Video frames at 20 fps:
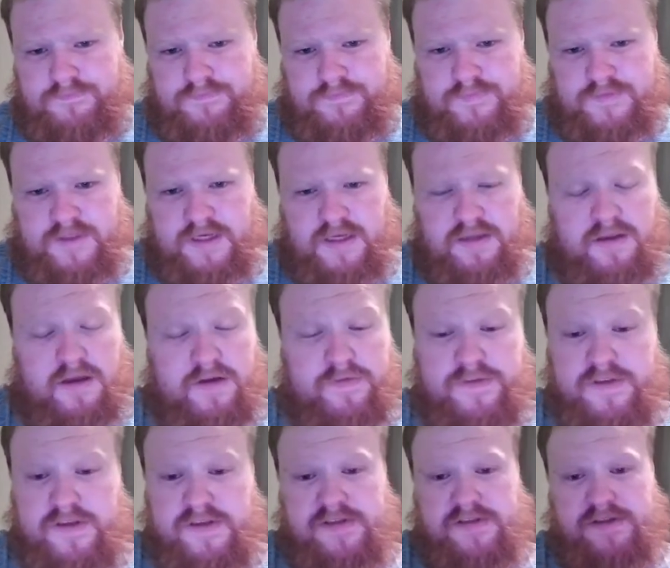I love
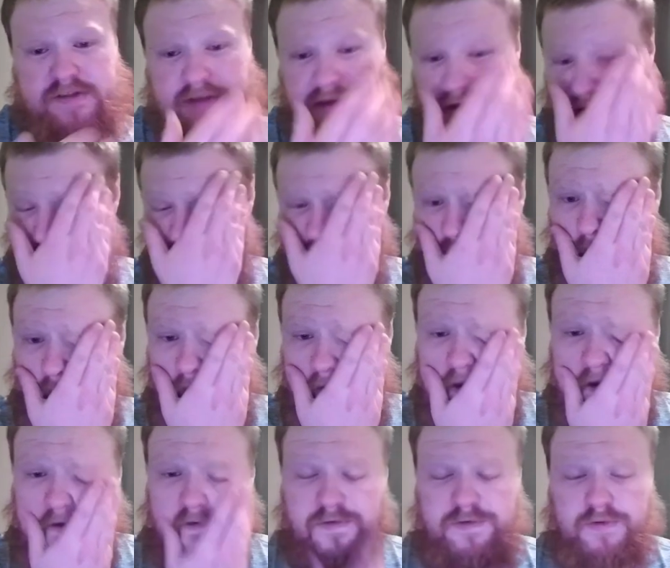this scenario
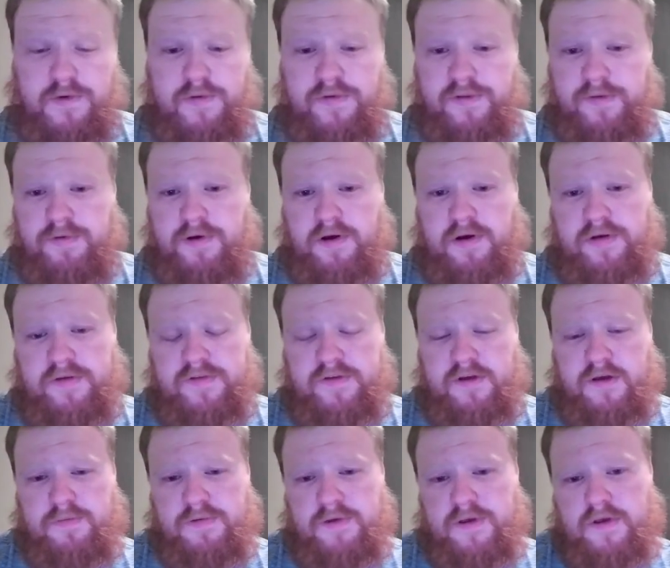here, throwing the pawns
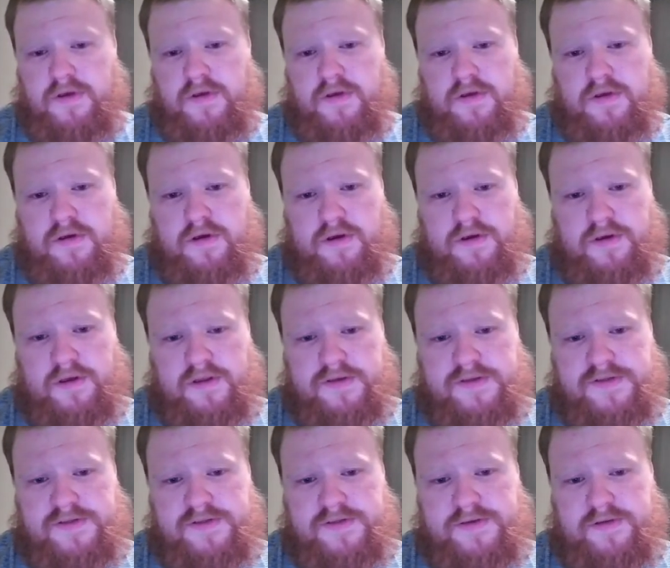up
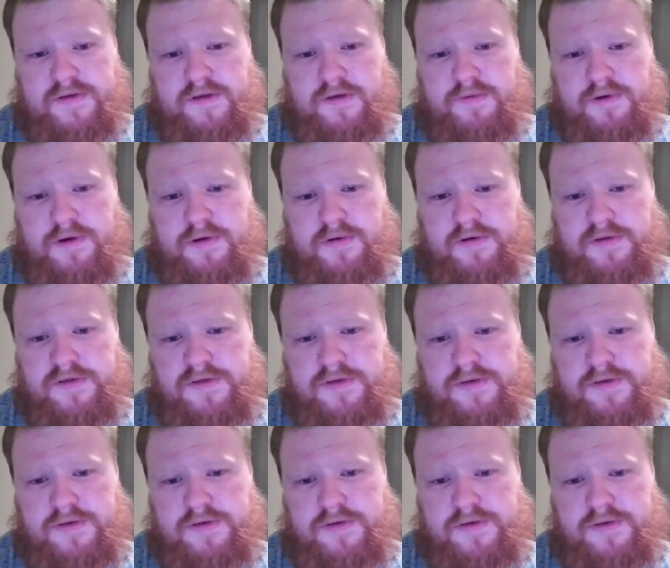against the opponent.